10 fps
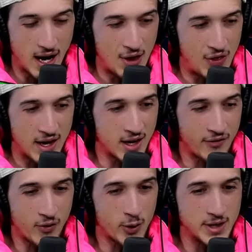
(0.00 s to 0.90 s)
I think a
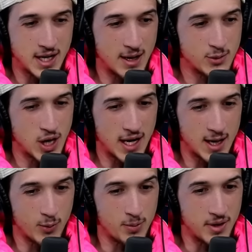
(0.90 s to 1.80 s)
Furry Time jacket
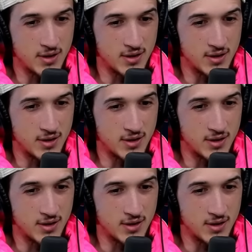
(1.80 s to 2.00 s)
would be